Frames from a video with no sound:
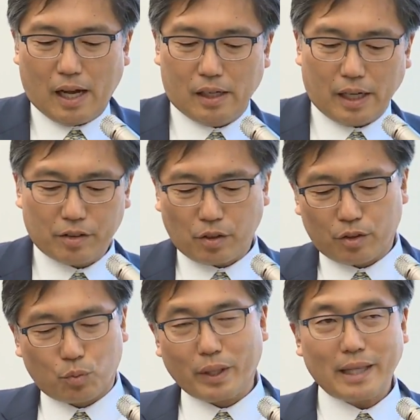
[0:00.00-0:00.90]
Uh, and so
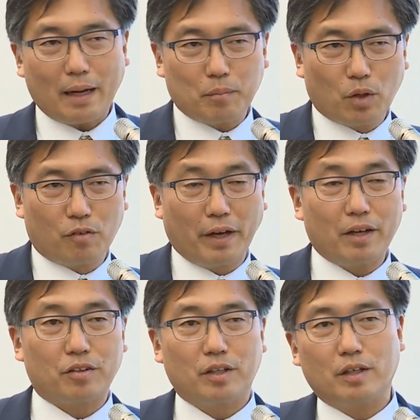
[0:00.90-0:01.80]
it's with that
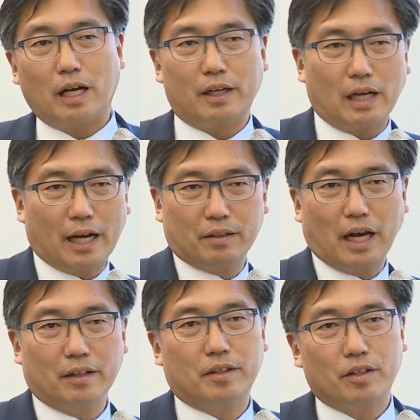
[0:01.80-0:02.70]
motivation. I, I,
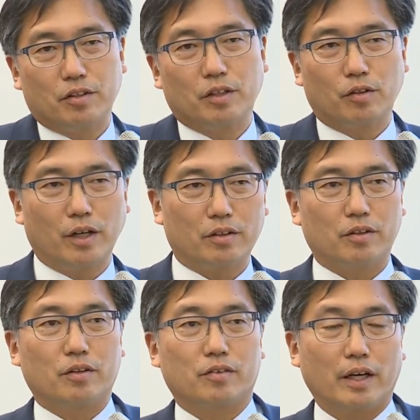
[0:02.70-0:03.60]
I teach
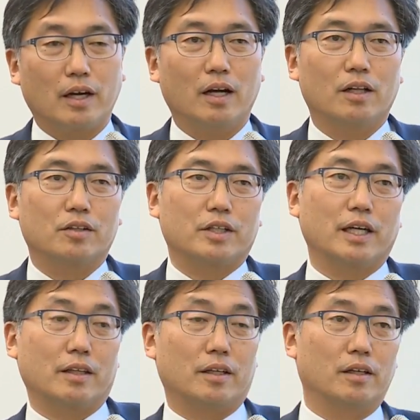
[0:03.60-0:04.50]
Introduction to
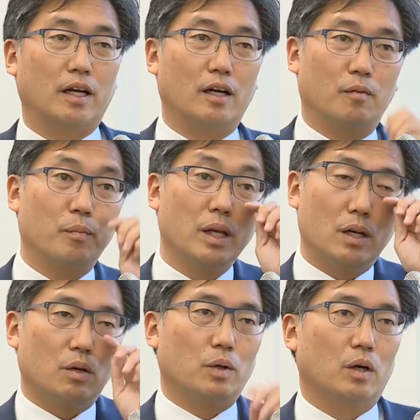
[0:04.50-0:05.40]
Psychology at the, um,
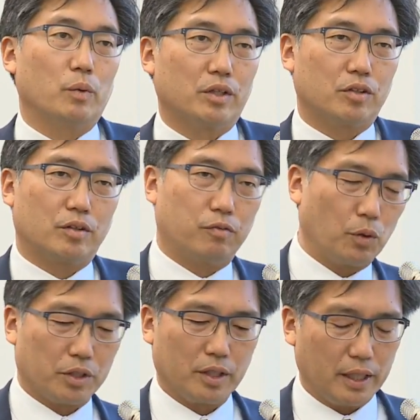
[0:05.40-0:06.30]
which
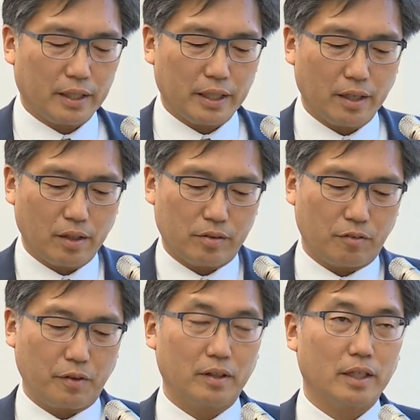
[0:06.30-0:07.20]
fortunately at Yale is a
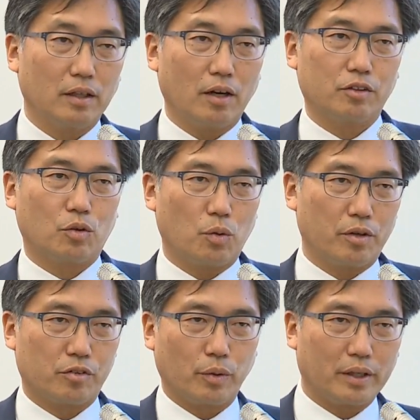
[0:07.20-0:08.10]
fairly large
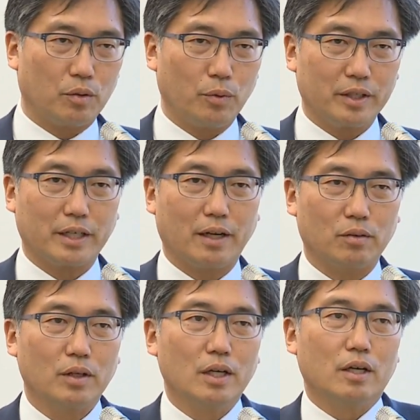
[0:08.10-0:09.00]
course, so I can reach
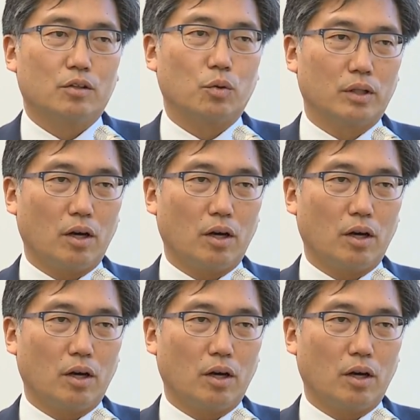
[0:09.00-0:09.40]
out to a